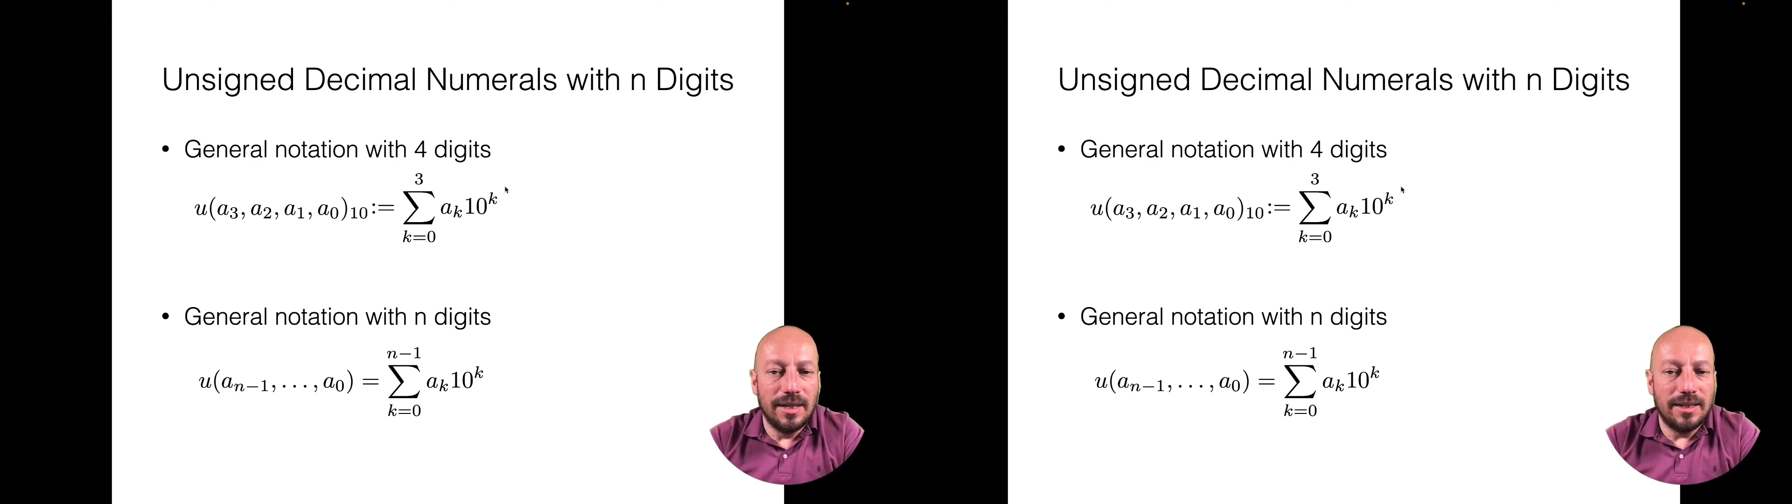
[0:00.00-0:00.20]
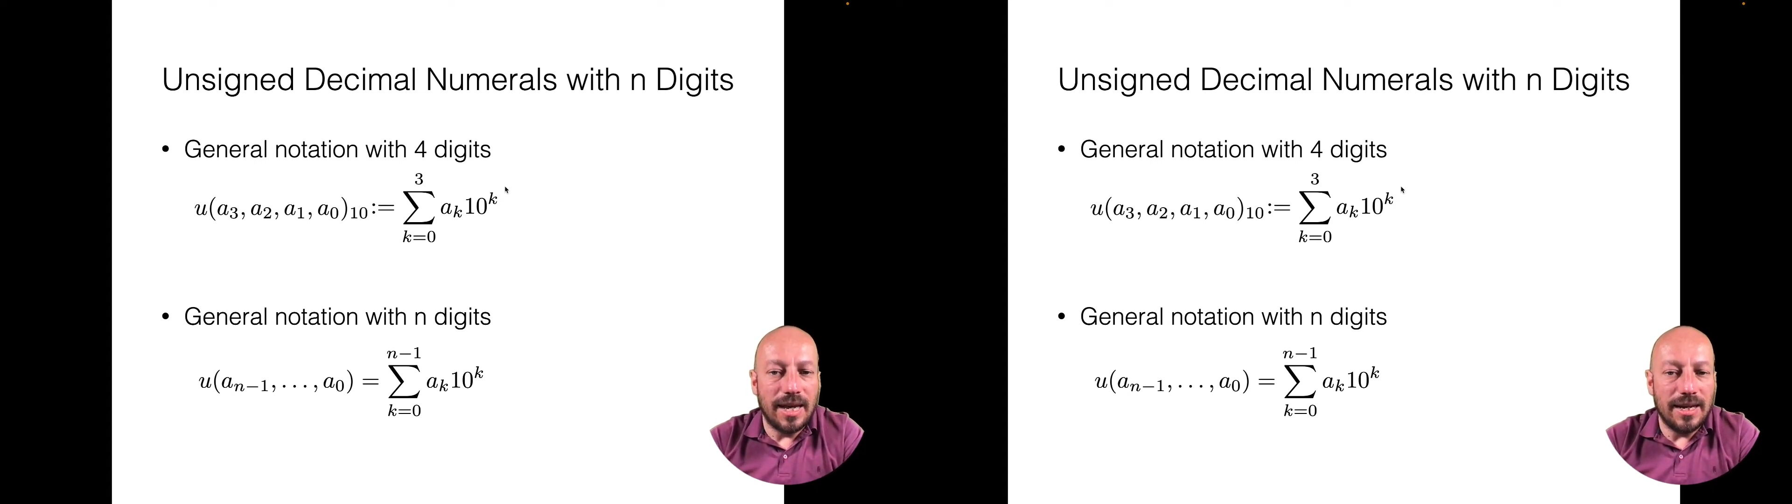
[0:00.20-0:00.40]

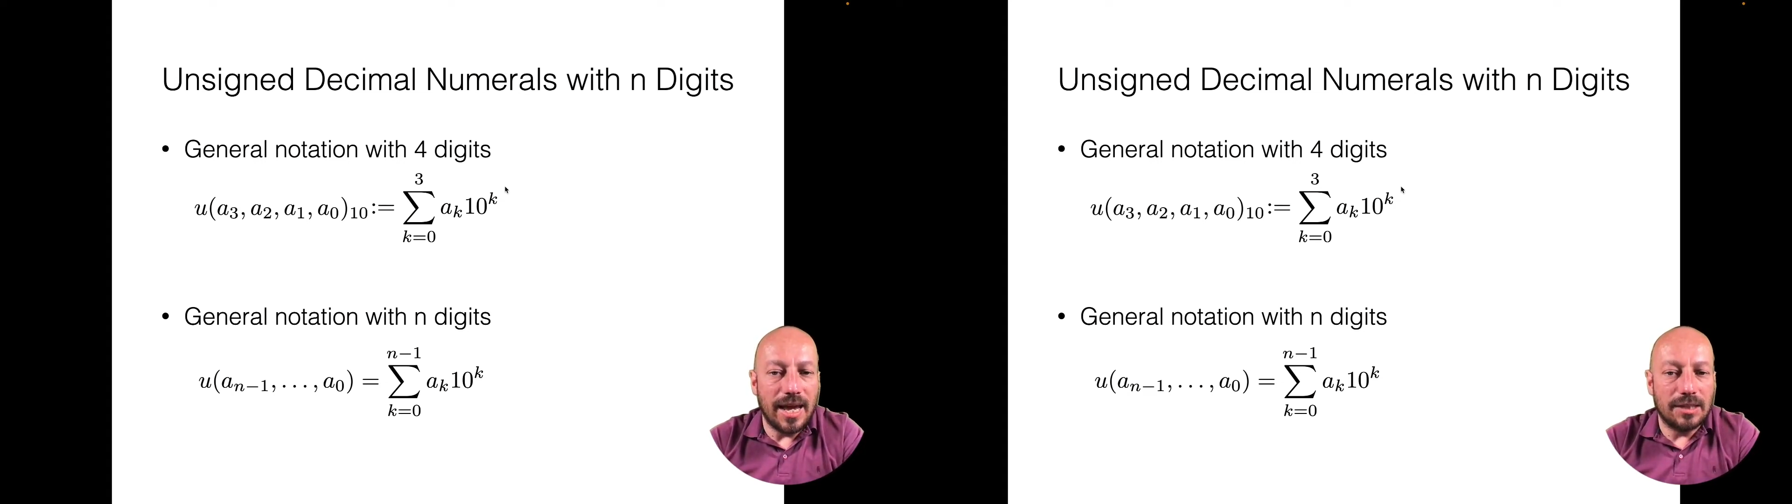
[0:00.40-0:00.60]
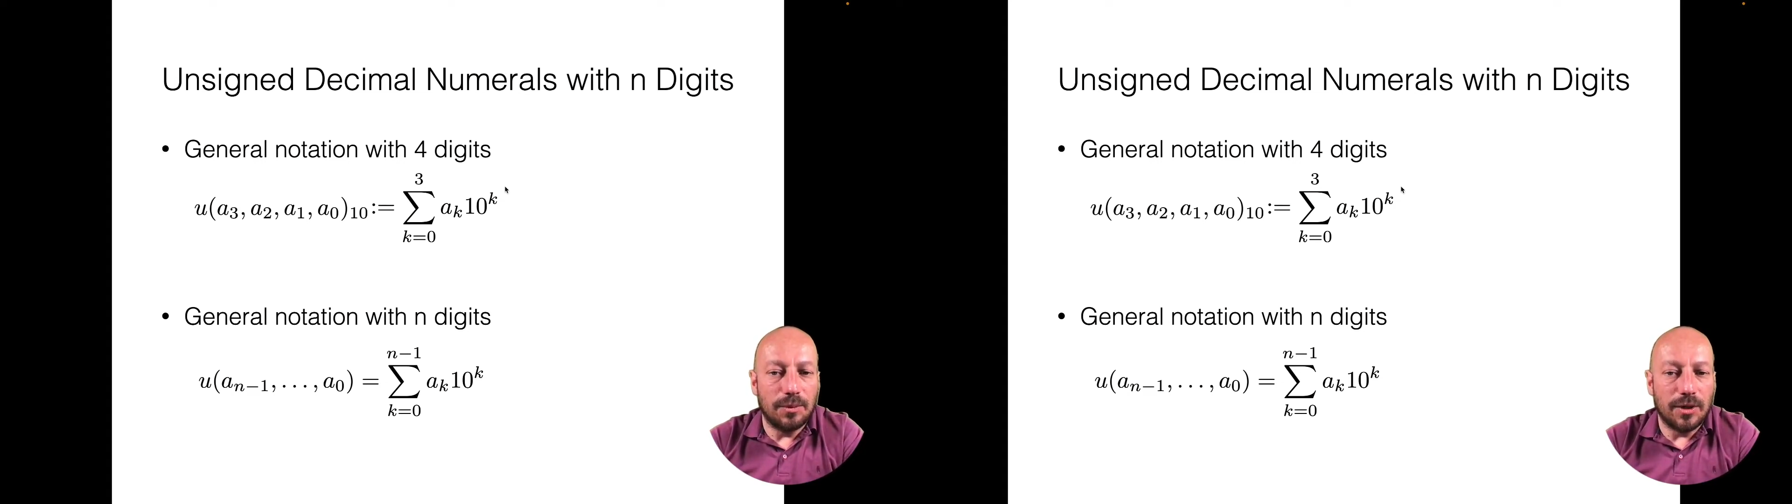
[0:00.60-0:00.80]
10
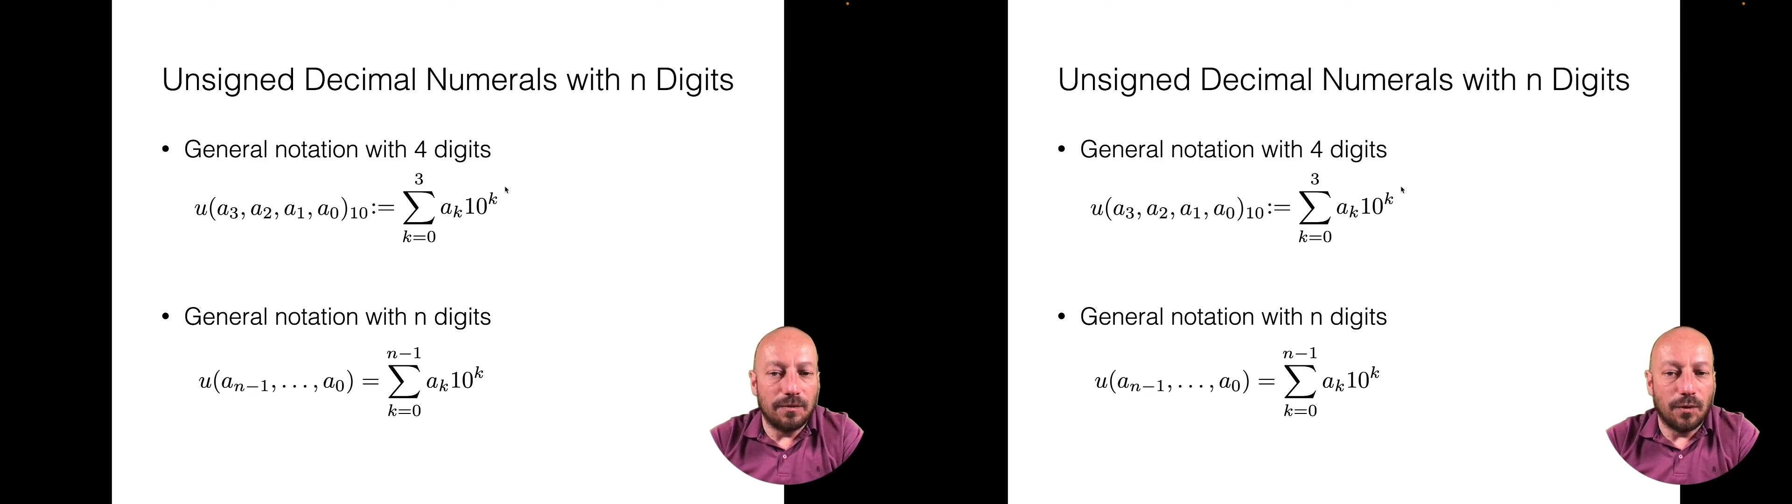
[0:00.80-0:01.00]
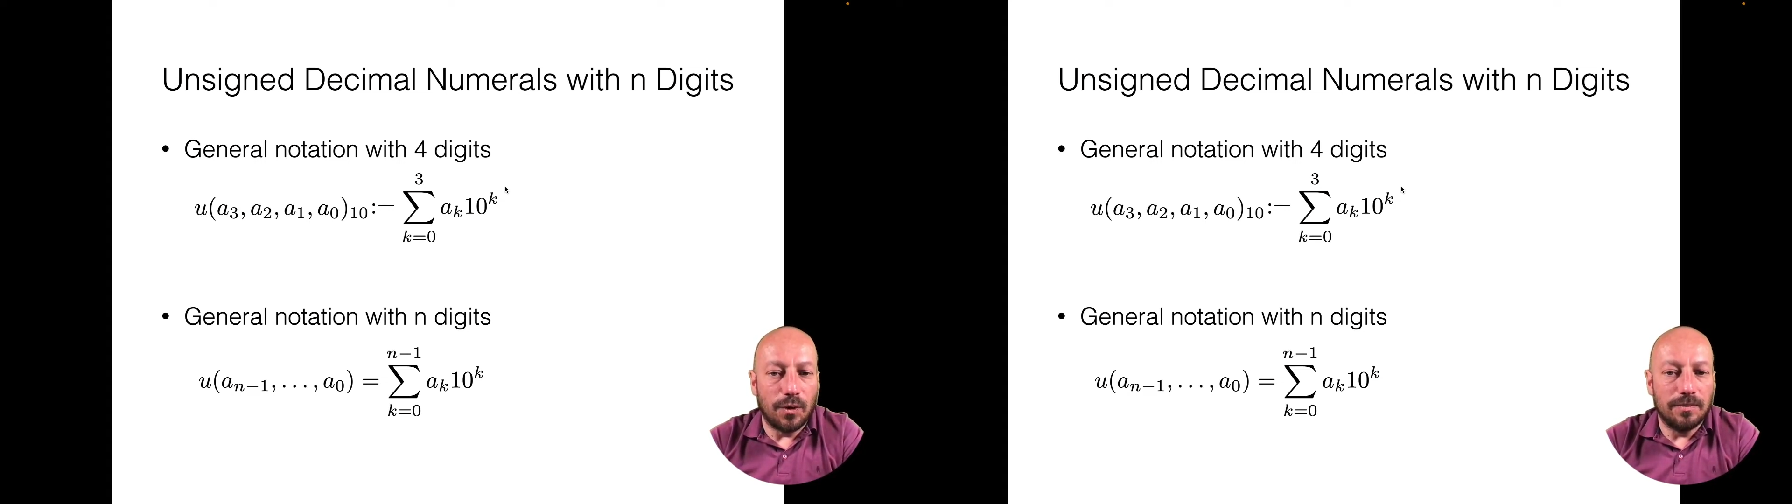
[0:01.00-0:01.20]
exponent
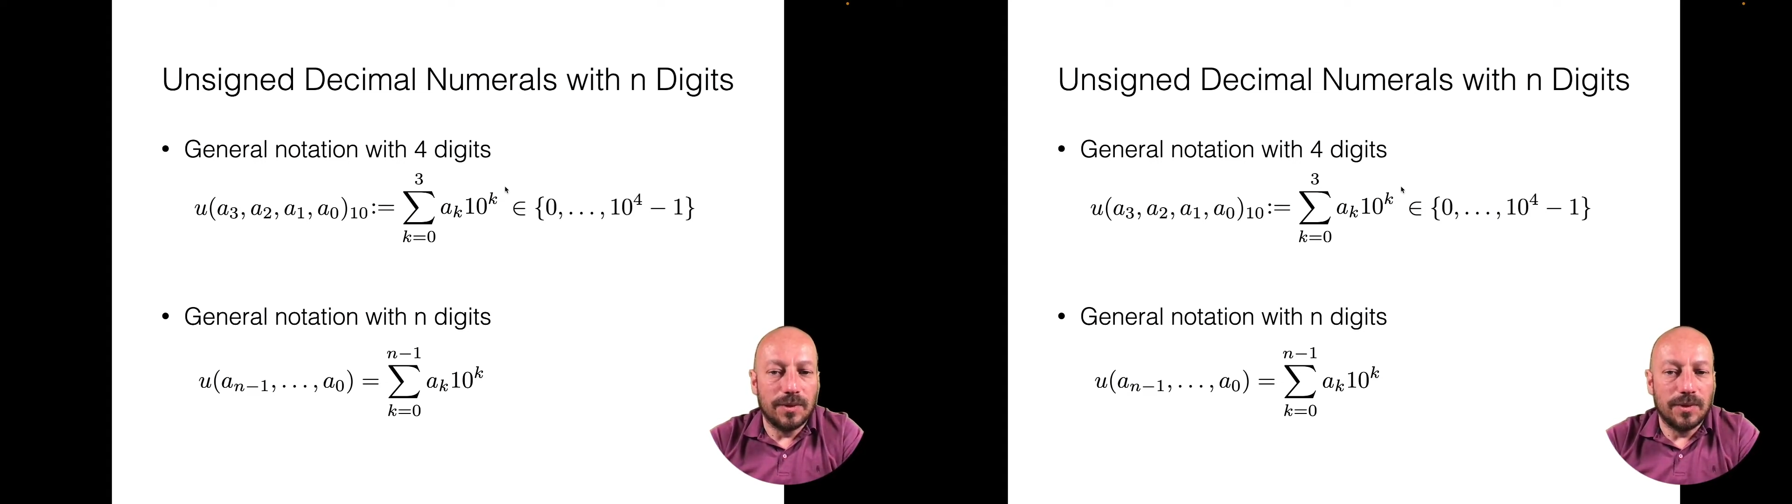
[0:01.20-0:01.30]
4.